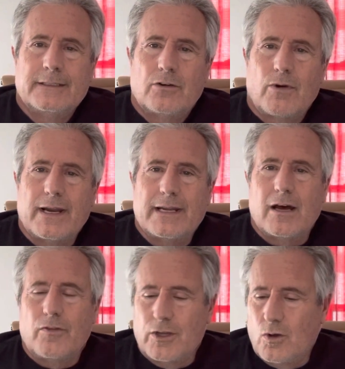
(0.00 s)
Right now,
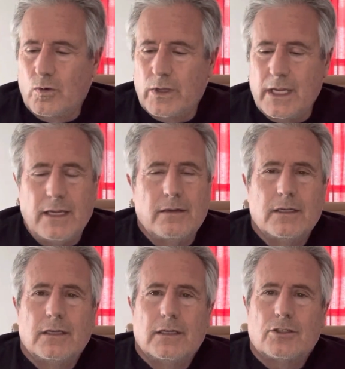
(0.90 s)
the only
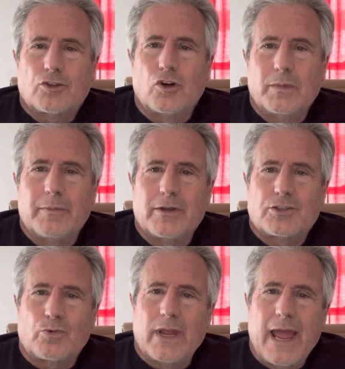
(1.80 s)
term
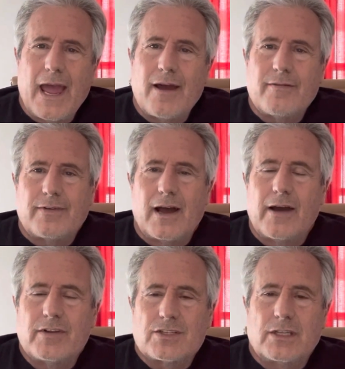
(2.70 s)
limits we have,
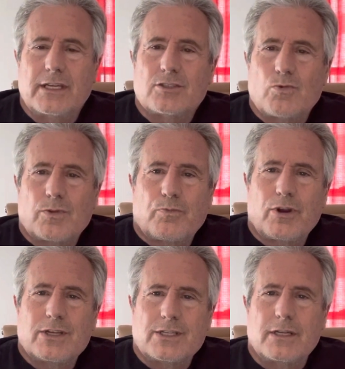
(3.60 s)
obviously, is with the
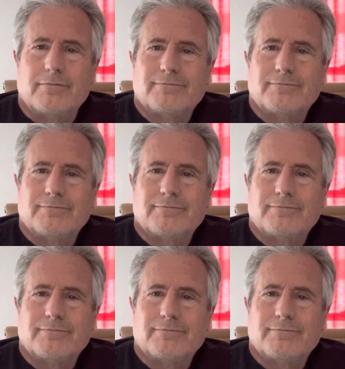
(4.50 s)
president.